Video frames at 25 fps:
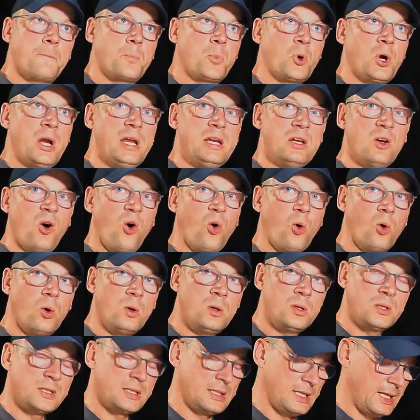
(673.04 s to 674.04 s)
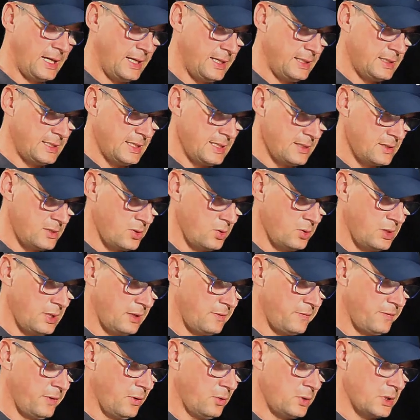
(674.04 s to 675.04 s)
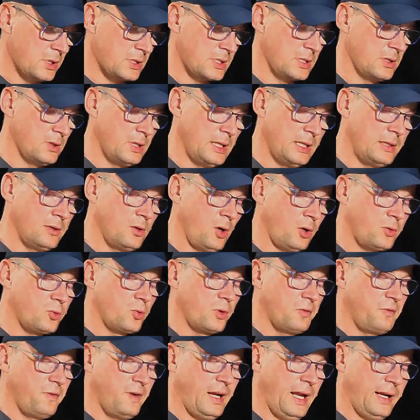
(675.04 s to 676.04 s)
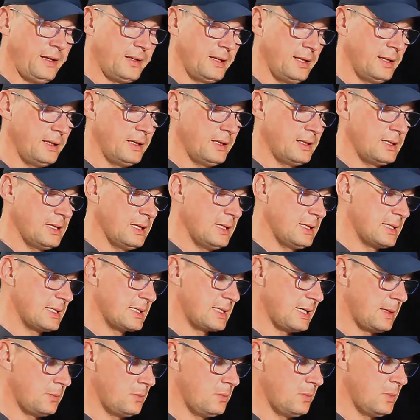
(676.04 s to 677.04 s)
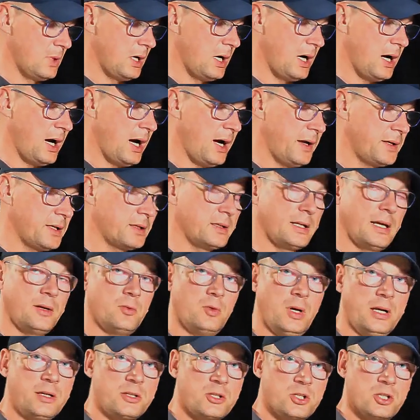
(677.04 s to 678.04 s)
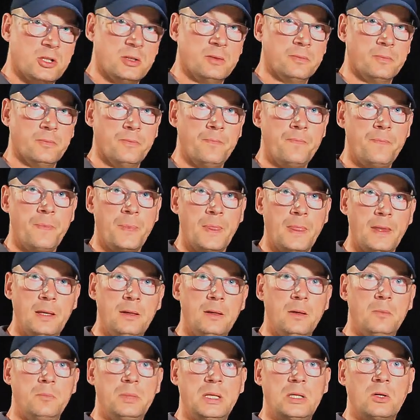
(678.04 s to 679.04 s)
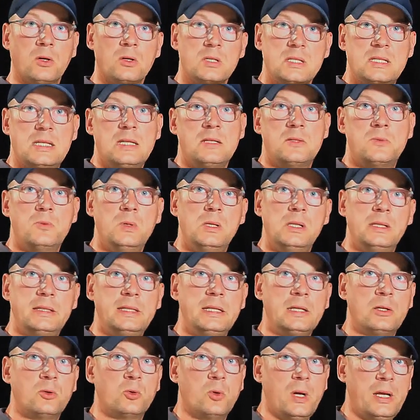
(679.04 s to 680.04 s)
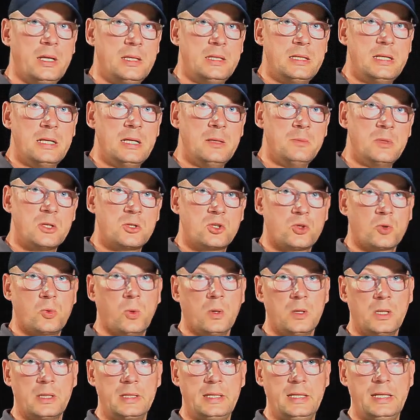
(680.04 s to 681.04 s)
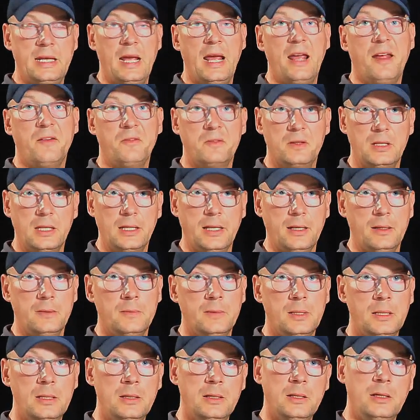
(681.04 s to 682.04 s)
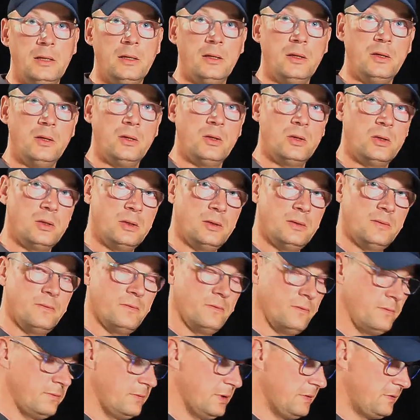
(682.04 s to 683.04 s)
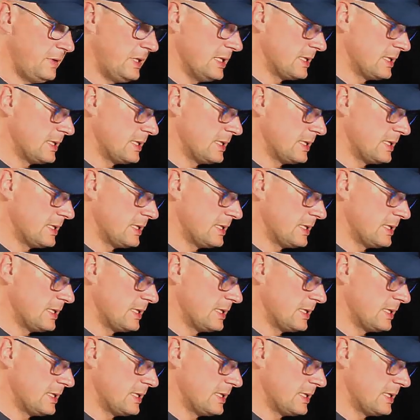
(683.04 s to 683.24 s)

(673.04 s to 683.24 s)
bring all the light into that focuser and not reflecting it in some other direction because this will degrade the image quality heavily. With